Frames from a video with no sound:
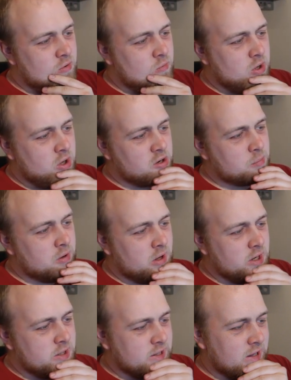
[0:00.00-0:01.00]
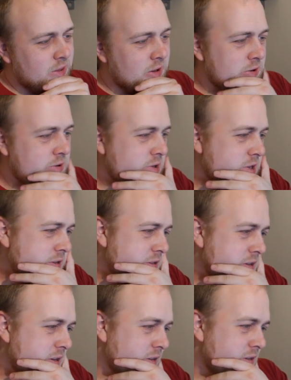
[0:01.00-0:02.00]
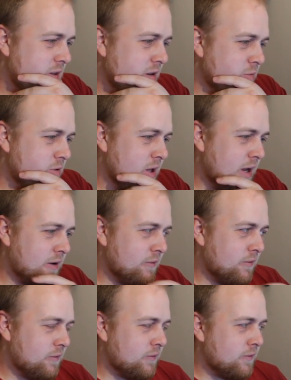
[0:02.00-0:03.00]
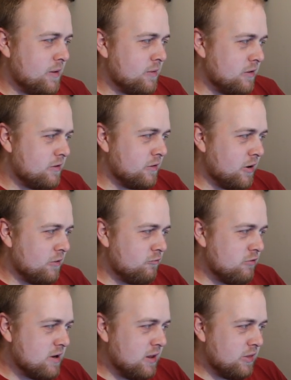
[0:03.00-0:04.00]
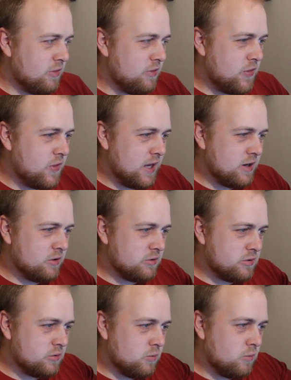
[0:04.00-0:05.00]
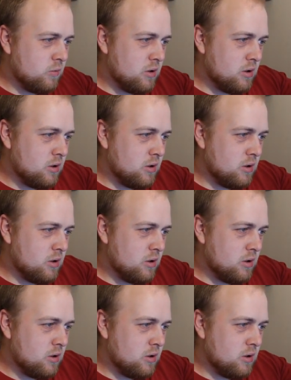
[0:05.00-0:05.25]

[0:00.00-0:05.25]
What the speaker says: What kind of plant is that though? It seems to have... It used to go really thin and tall.